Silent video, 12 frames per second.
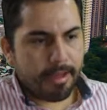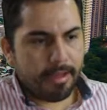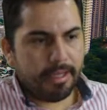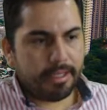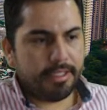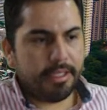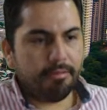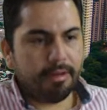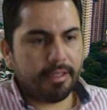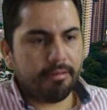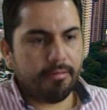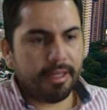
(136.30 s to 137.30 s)
let's see
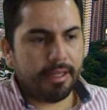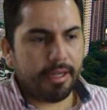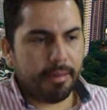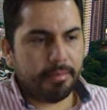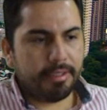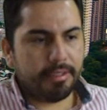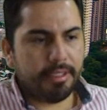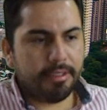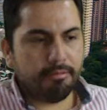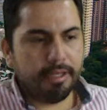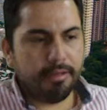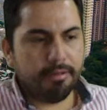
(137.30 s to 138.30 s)
what happens this
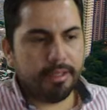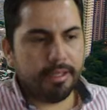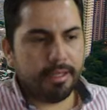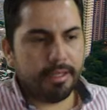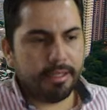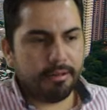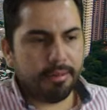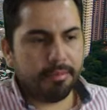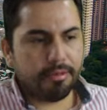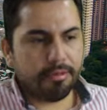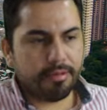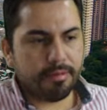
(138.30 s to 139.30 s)
week with the
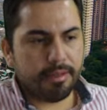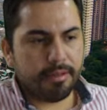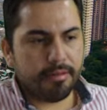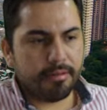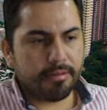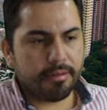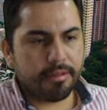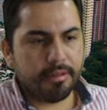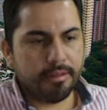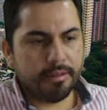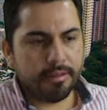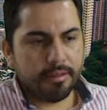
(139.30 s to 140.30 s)
cryptos, because
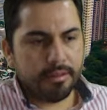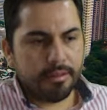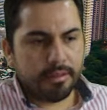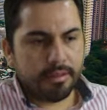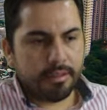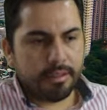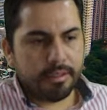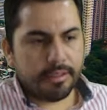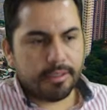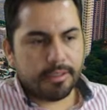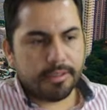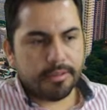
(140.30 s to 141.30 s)
uh,